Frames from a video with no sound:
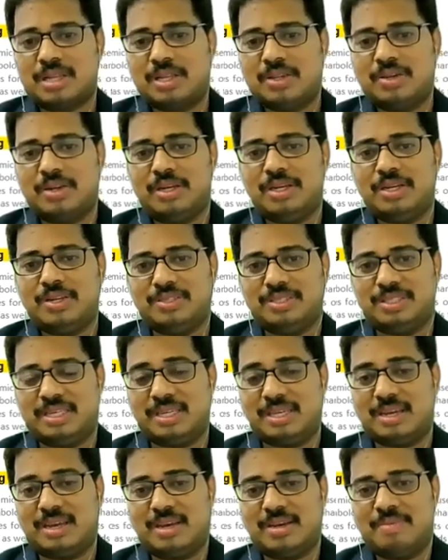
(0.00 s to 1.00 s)
unit
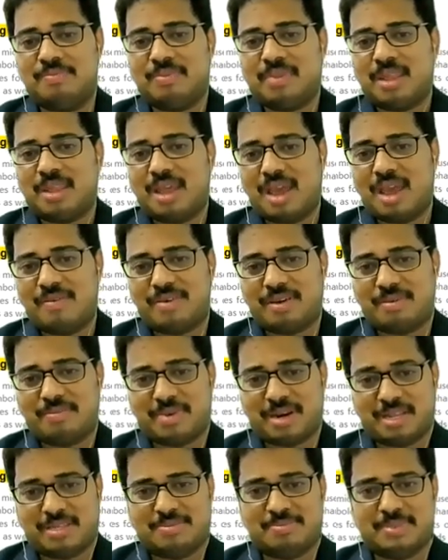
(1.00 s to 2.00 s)
using a FM
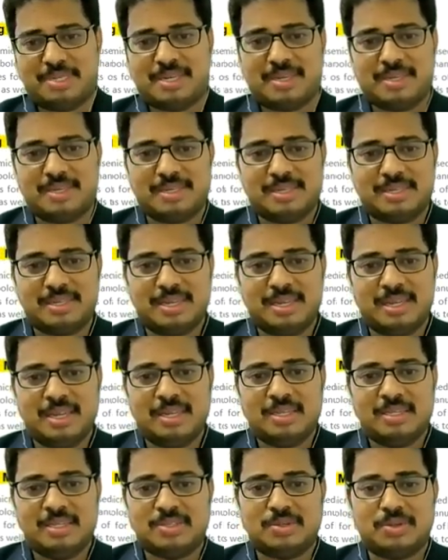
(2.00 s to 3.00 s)
transmitter.
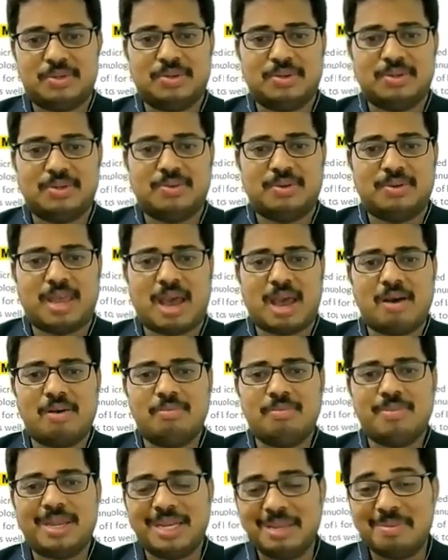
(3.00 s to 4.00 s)
So we have
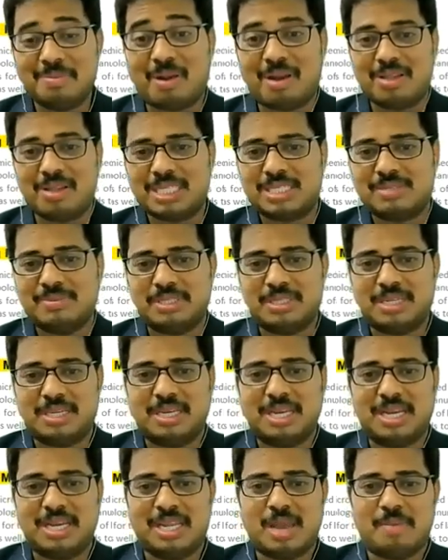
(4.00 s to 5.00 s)
many projects with the
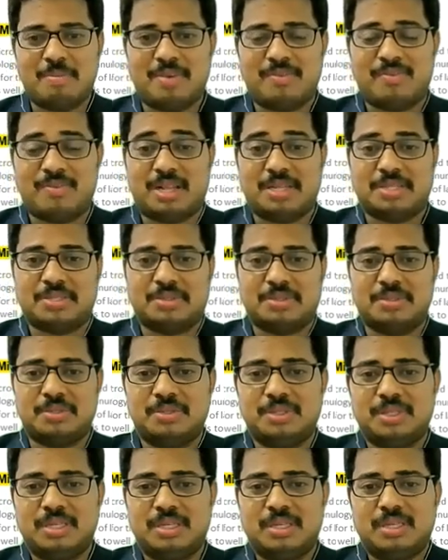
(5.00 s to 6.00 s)
DTMF
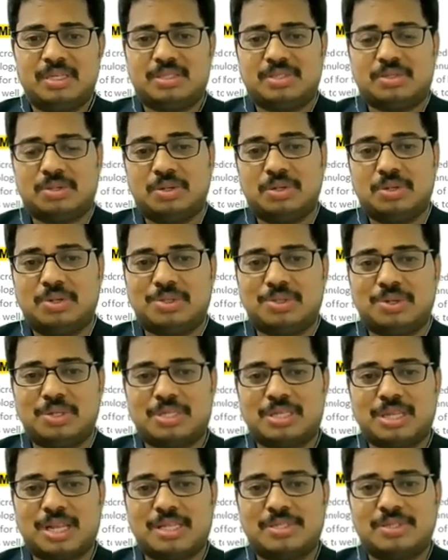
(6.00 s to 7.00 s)
also. So
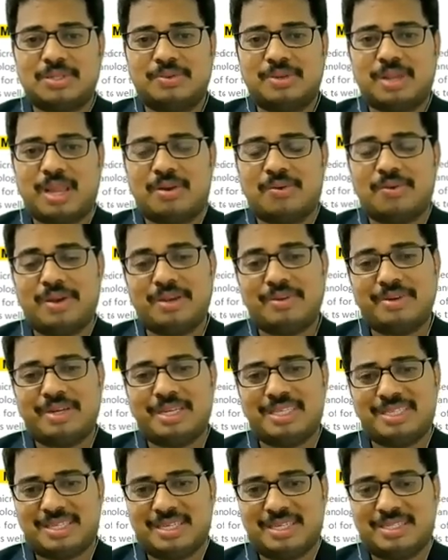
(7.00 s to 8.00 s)
those also we are going to
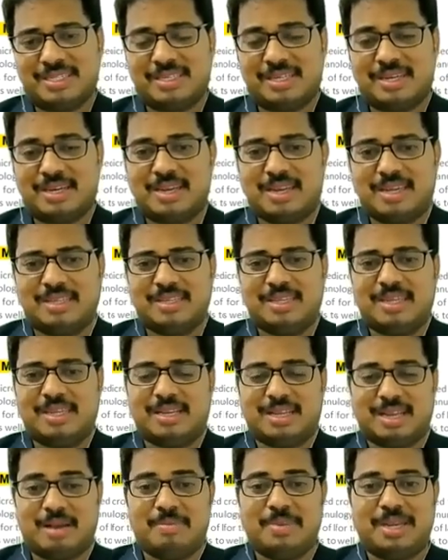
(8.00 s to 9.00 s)
discuss uh, in
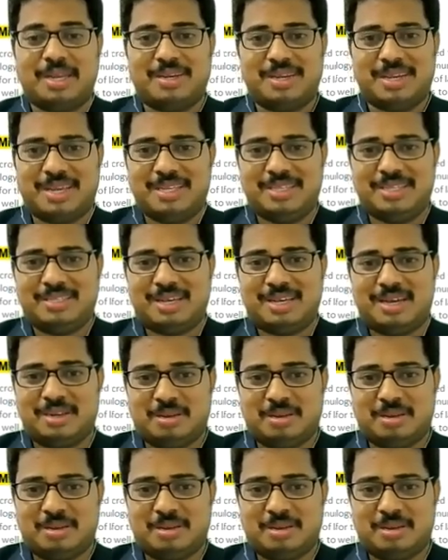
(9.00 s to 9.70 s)
the coming days or